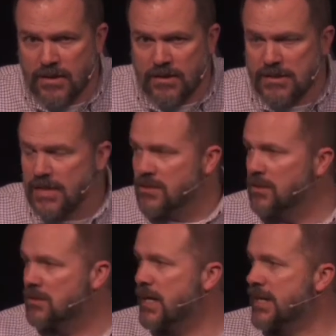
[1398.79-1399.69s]
says it
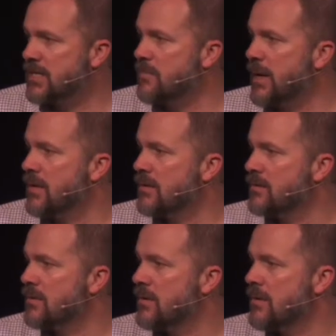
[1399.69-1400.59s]
looks like it's me.
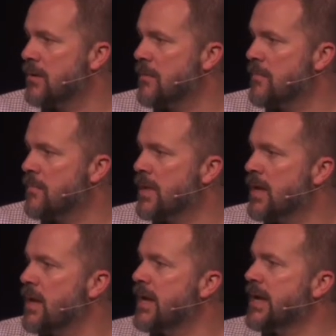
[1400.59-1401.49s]

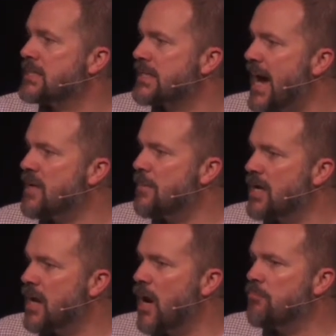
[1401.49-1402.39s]
It's got to
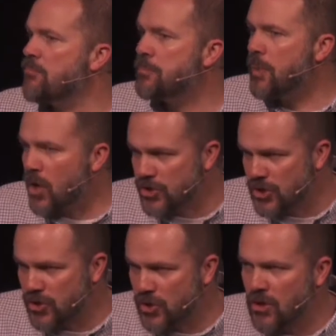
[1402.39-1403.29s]
become
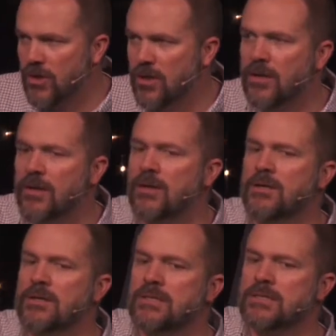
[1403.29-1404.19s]
personal
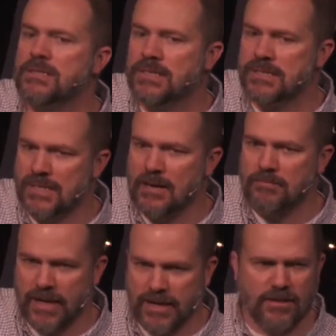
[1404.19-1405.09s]
to
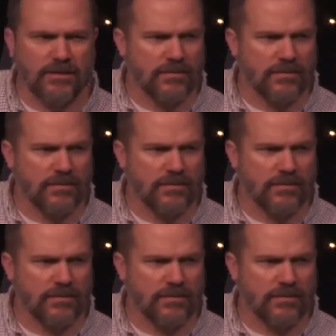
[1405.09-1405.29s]
somebody.